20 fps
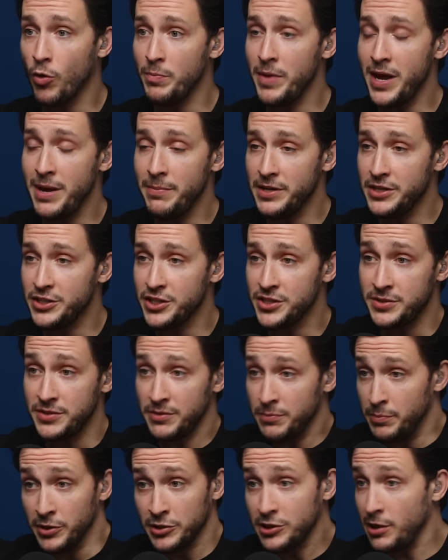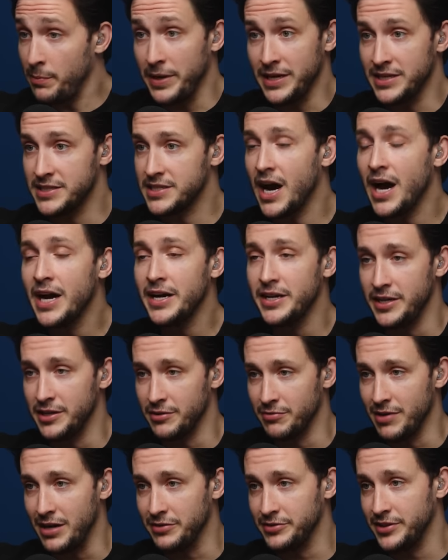or maybe just build up
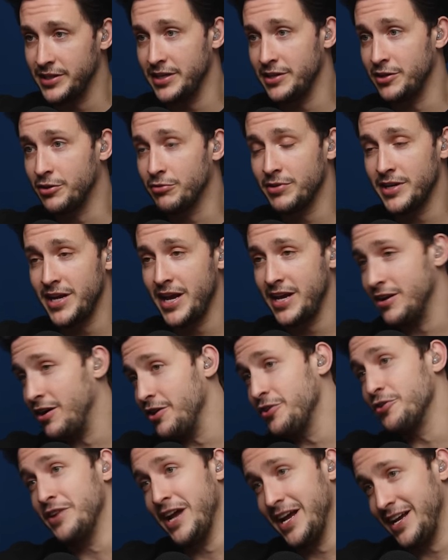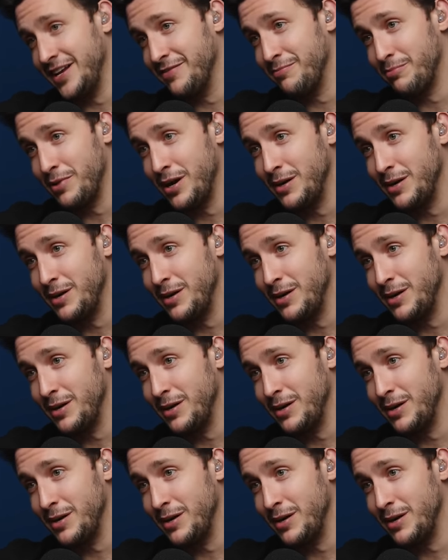anxiety around it and create other negative